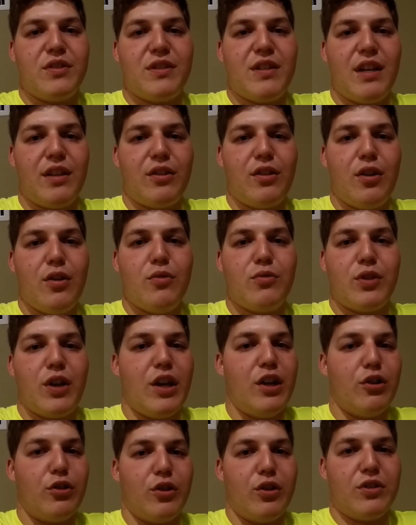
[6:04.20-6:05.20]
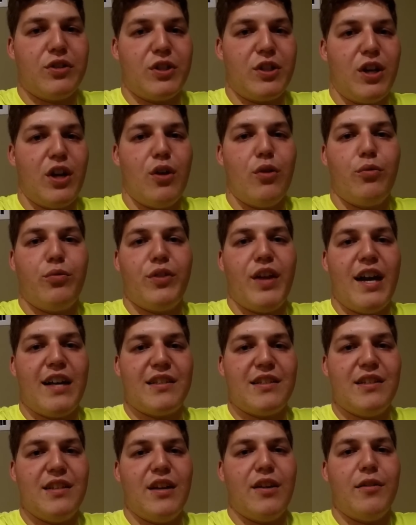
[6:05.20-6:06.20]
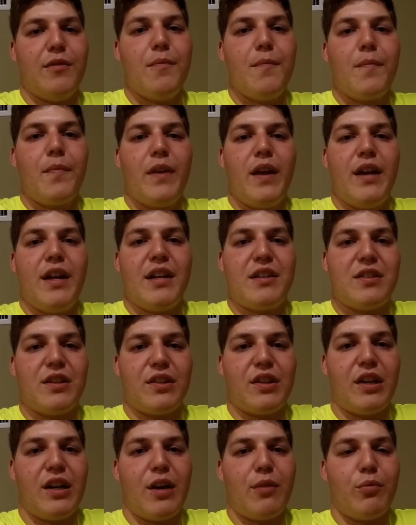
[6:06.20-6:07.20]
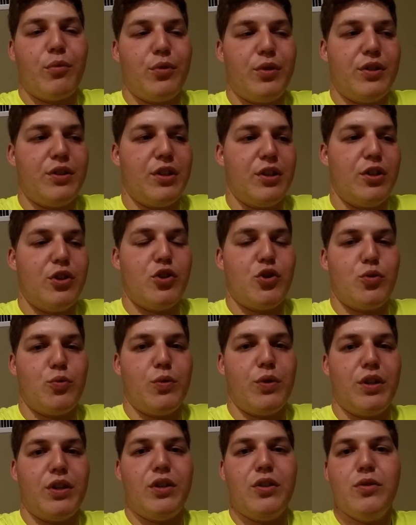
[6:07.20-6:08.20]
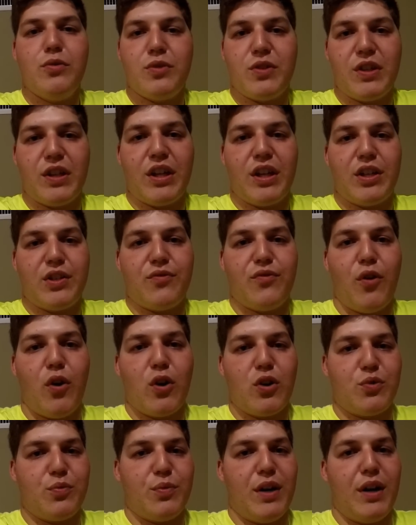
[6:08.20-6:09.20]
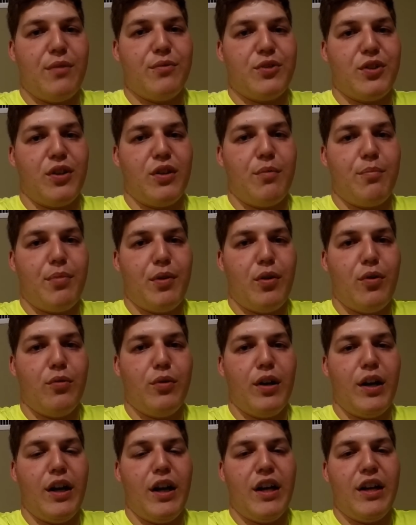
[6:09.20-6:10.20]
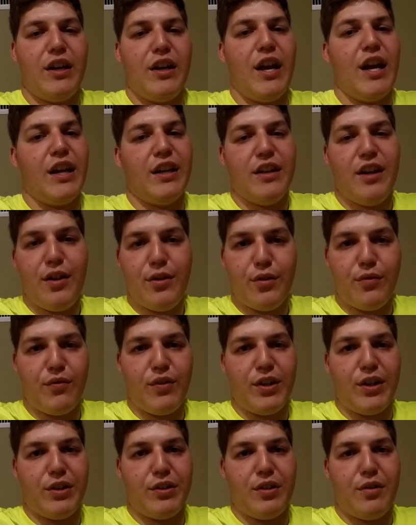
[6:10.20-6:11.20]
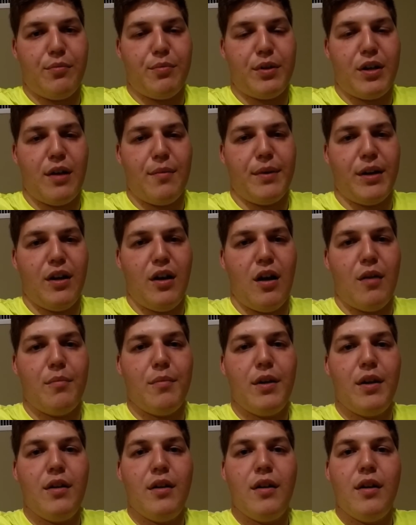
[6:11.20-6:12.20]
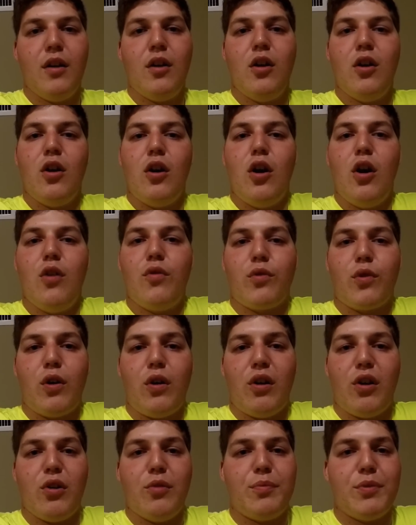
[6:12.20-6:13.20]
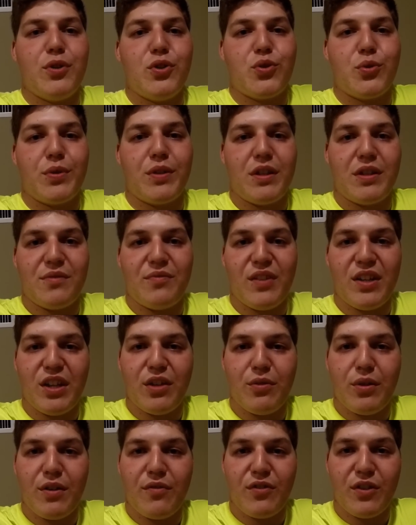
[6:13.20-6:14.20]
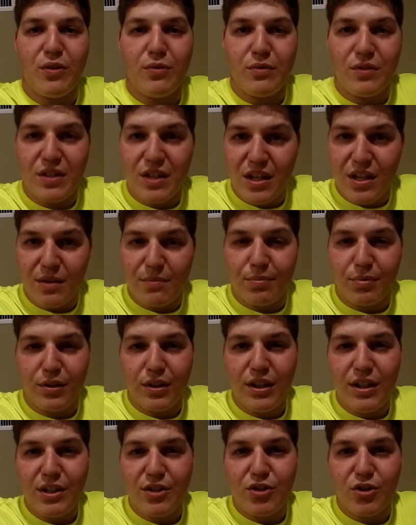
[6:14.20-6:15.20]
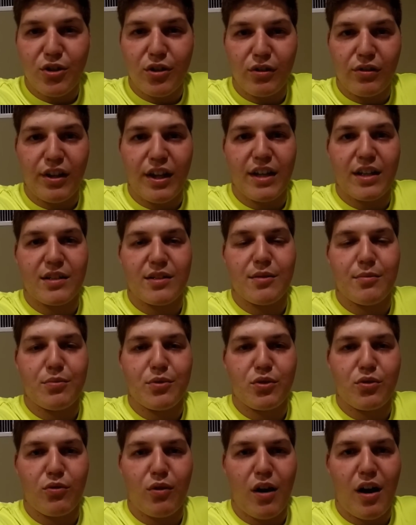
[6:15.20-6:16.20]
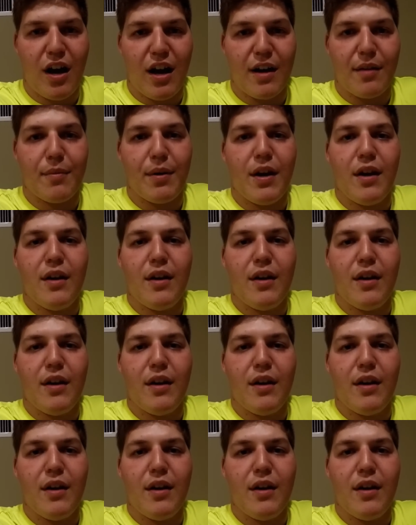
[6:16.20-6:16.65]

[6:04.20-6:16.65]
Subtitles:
set those, and you're good to go. That's it. And that's something I really did enjoy using as far as when I was on the boat in another video that will be coming up. Overall, I hope you enjoyed this video. If you did, please share, like, subscribe.